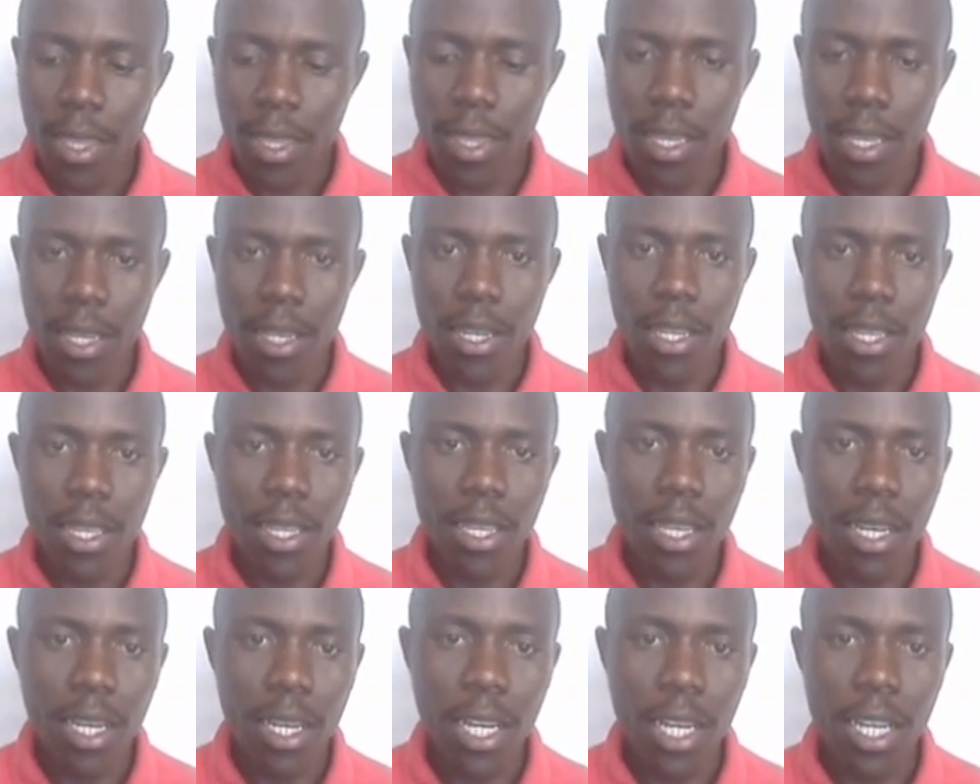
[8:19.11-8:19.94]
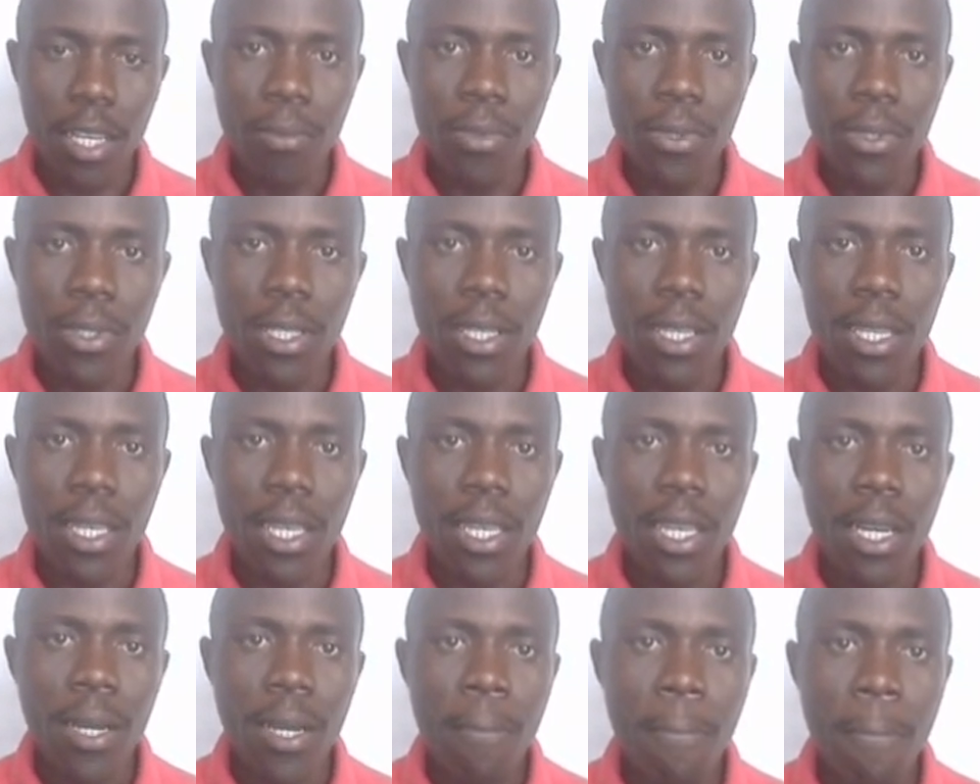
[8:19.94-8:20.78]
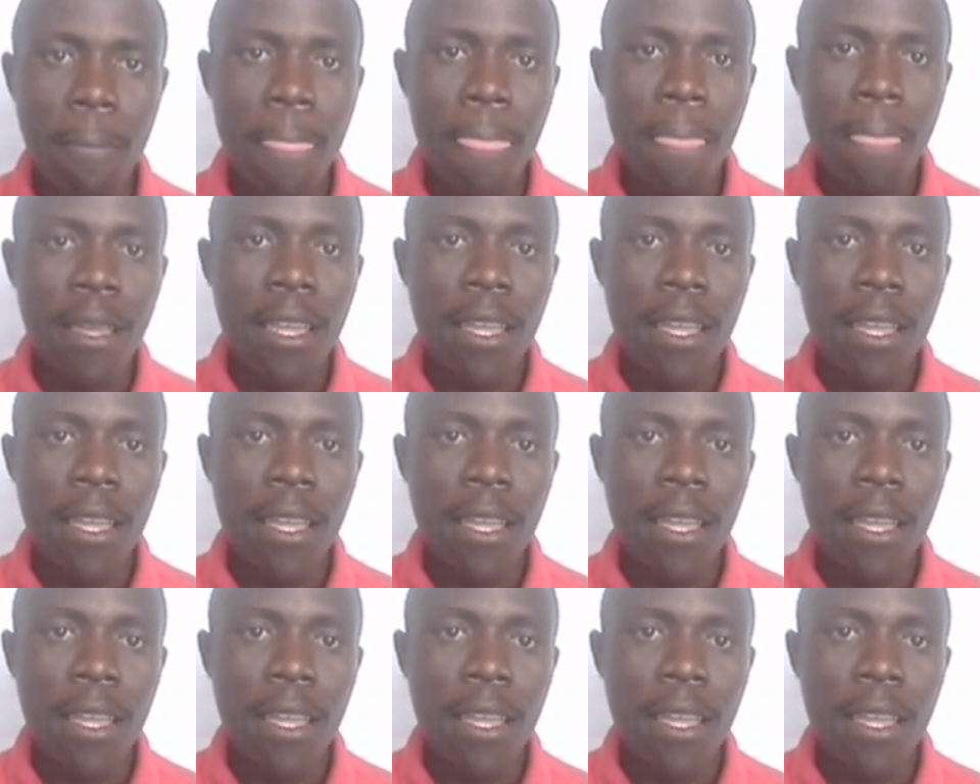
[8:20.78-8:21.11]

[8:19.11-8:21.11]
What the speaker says: Then here I put their